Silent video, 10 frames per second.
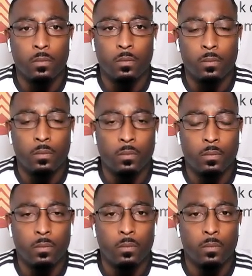
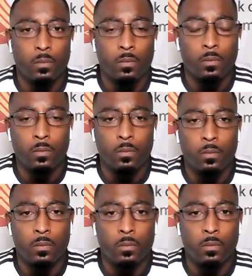
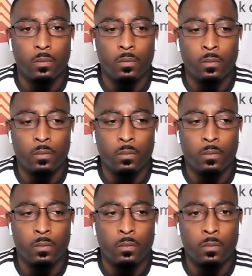
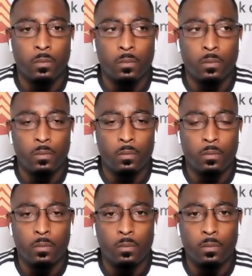
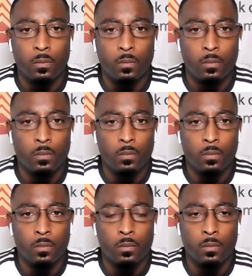
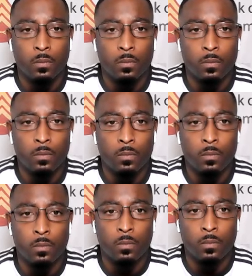This person isn't speaking.